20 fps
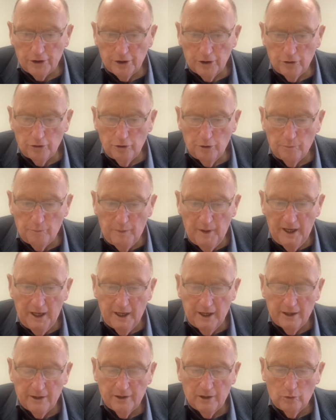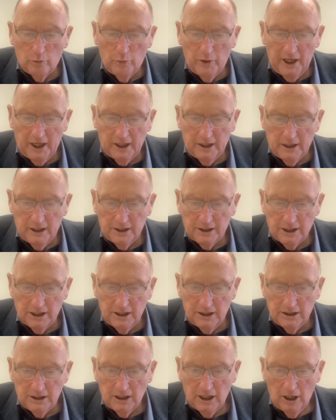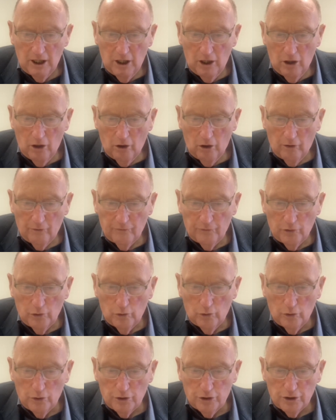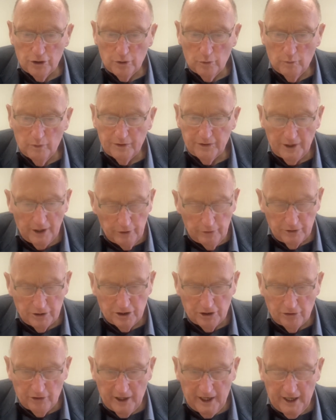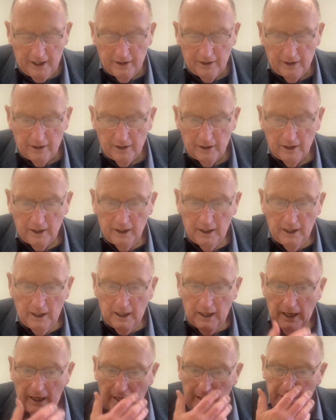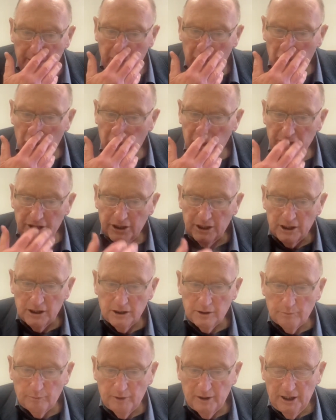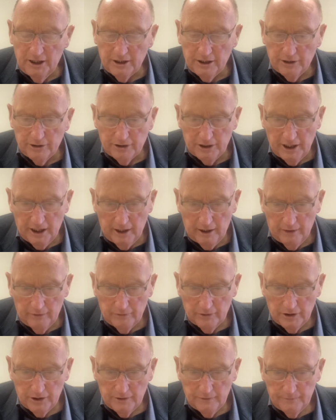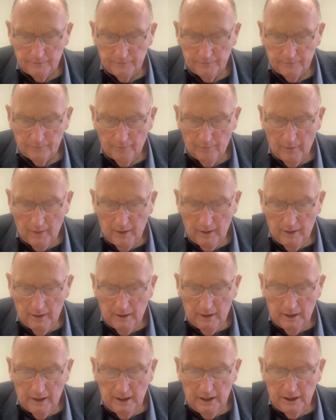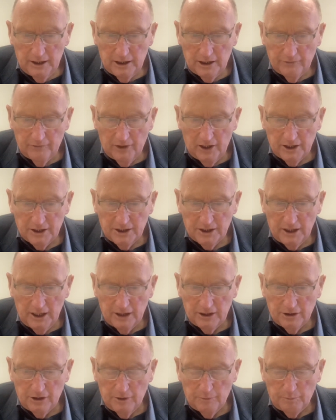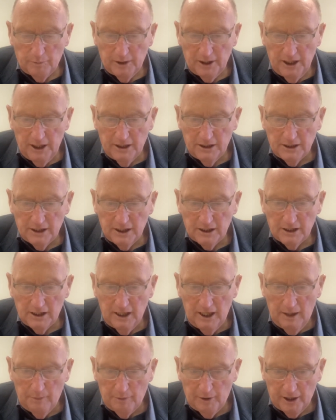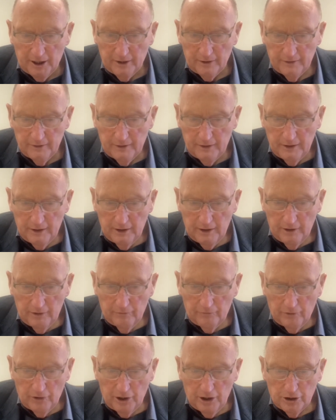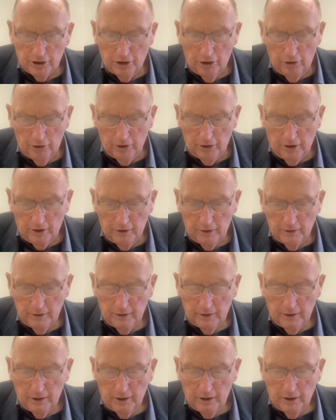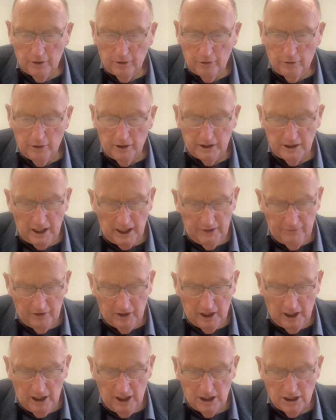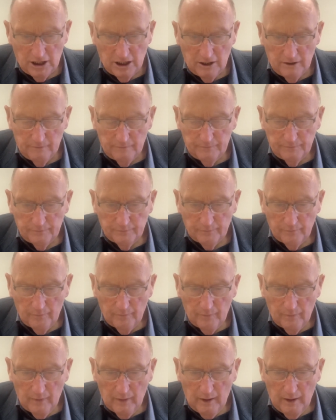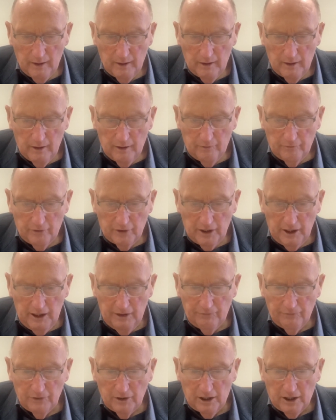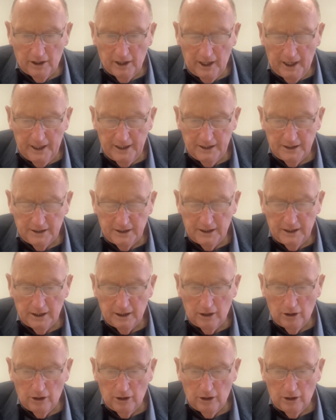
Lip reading: to bear the weaknesses of those without strength and not just please ourselves. Each of us is to please his neighbour for his good, to his edification. For even Christ did